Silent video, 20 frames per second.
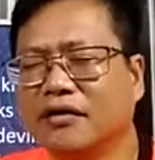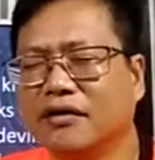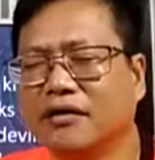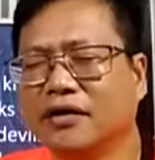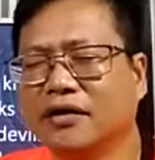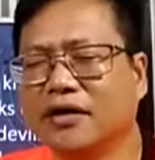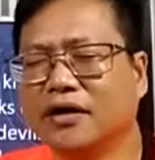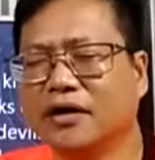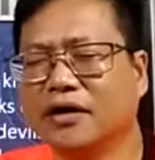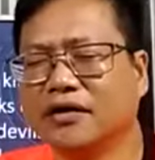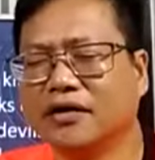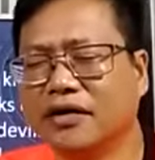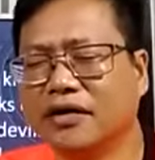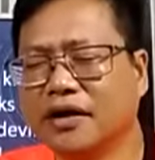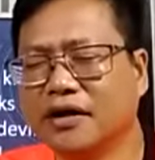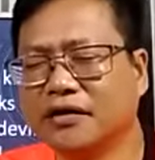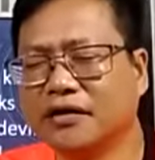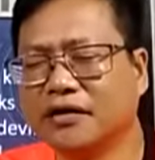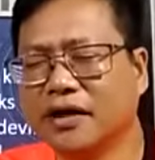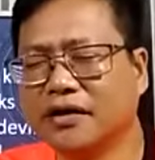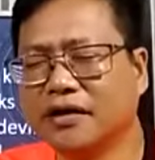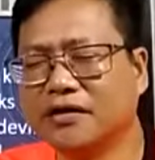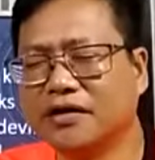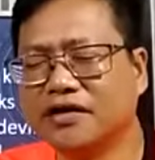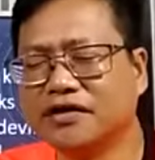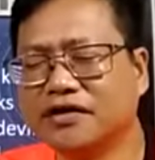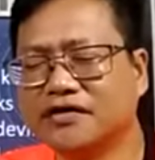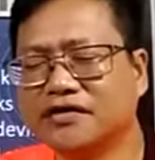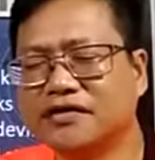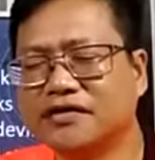in
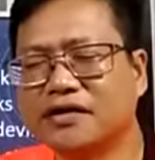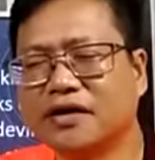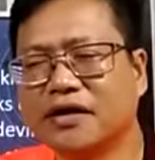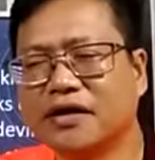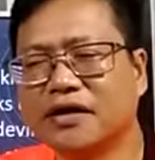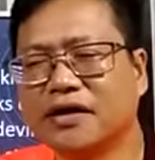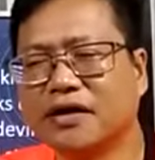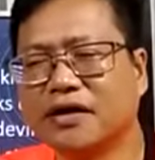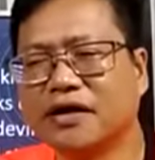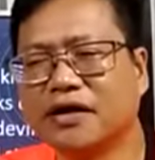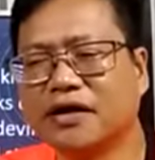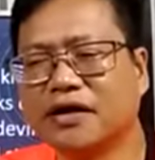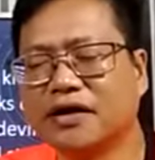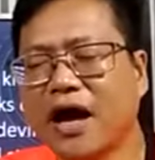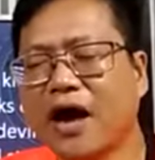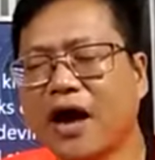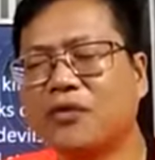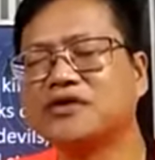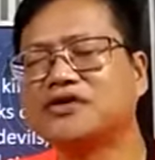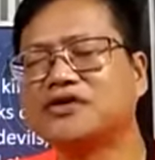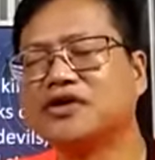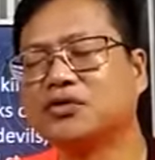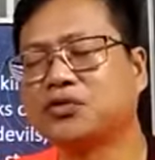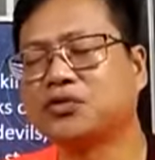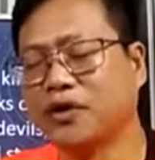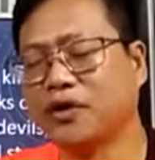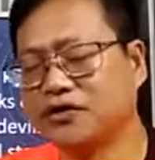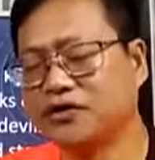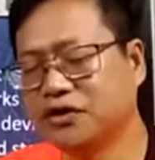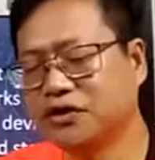our
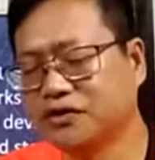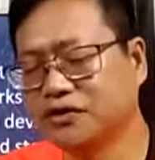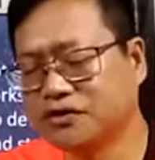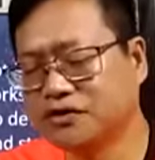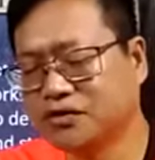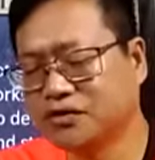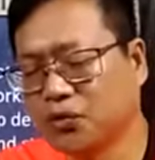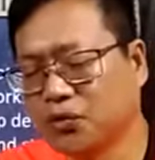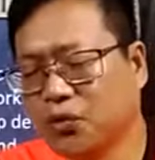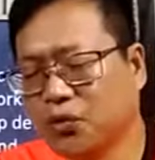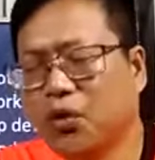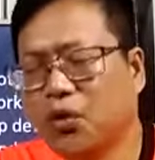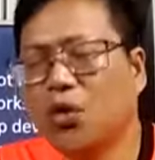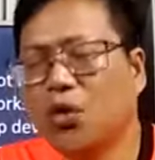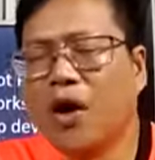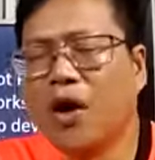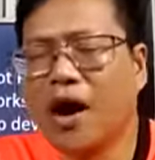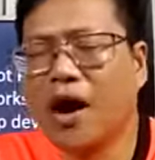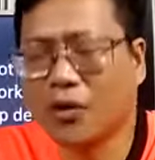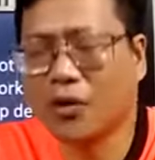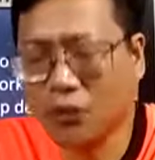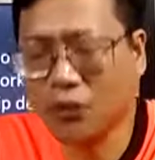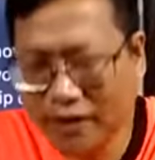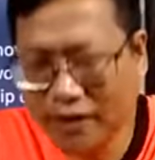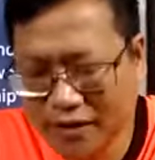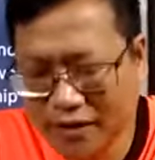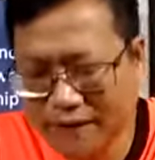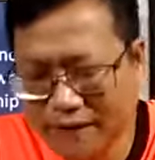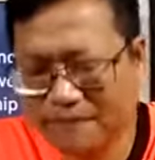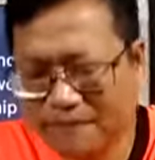situation, who are we
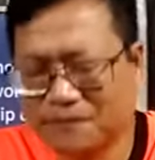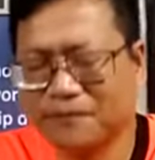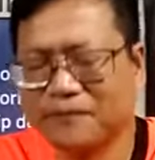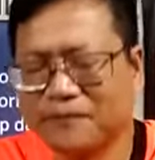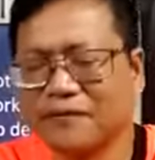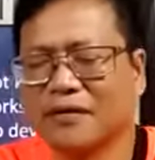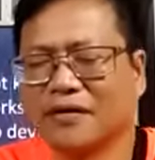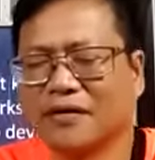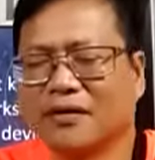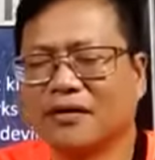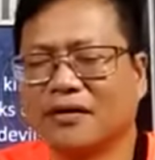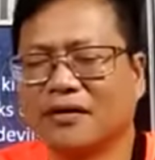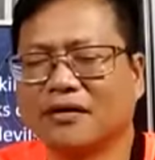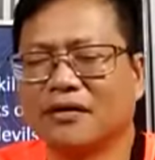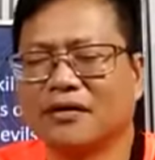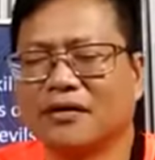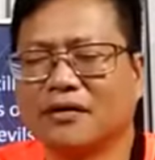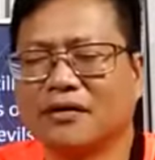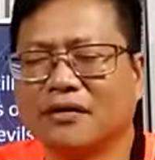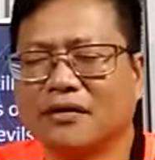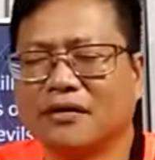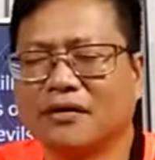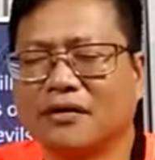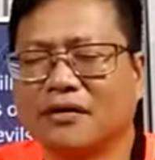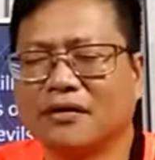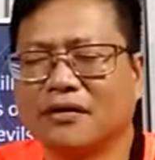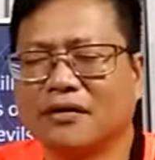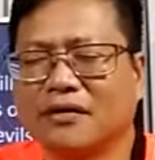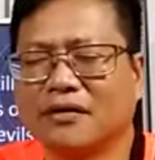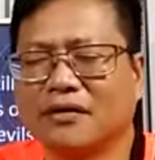
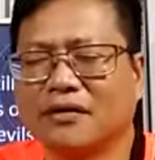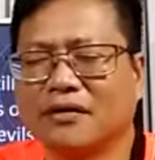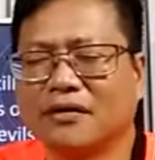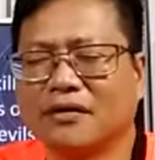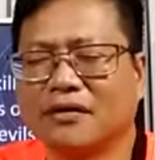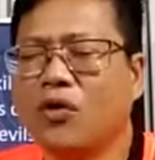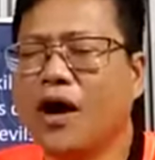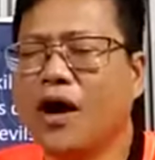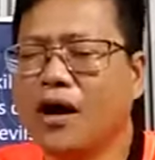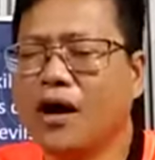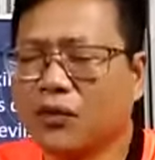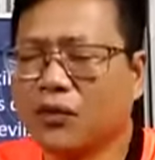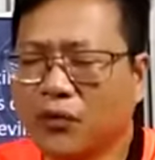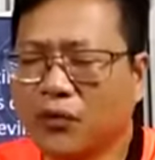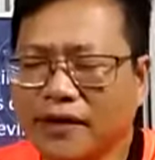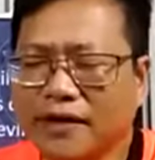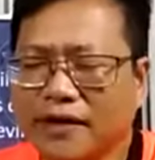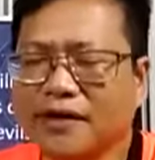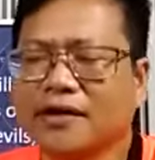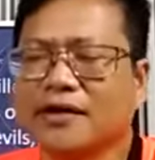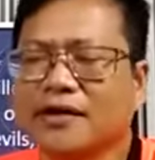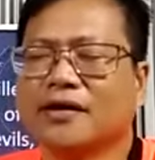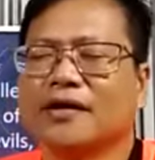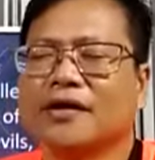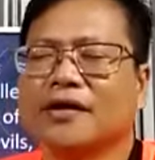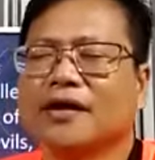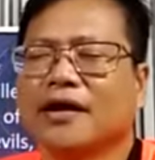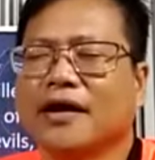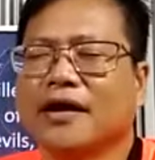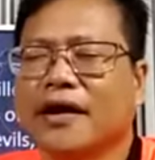who are we,
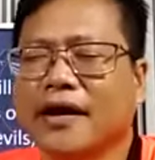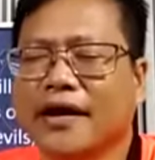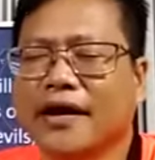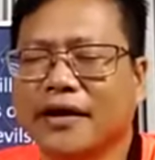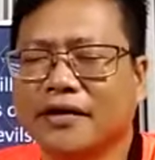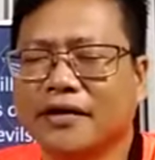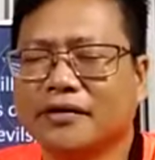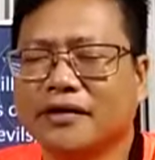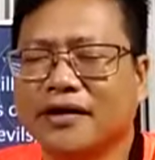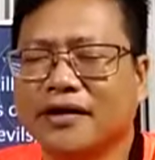and